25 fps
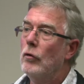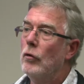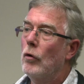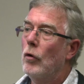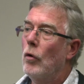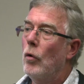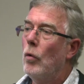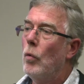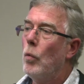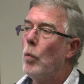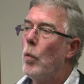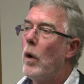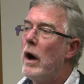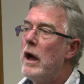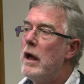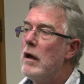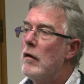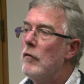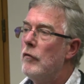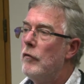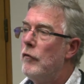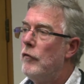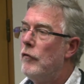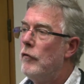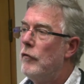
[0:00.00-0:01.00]
or
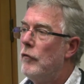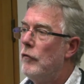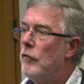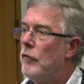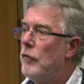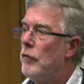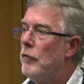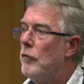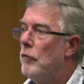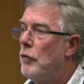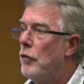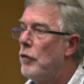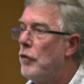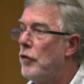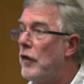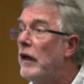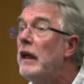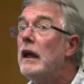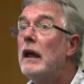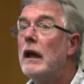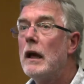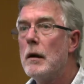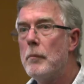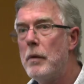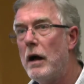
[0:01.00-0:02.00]
way of
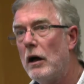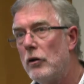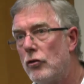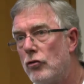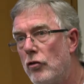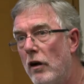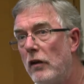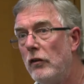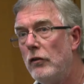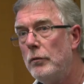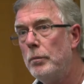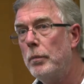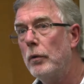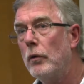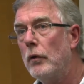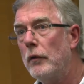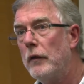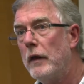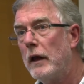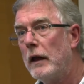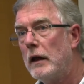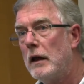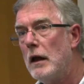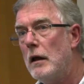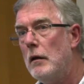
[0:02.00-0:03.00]
thinking about
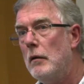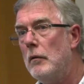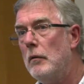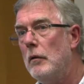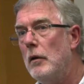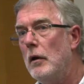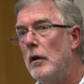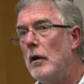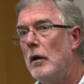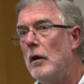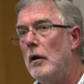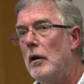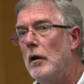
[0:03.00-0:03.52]
transport that can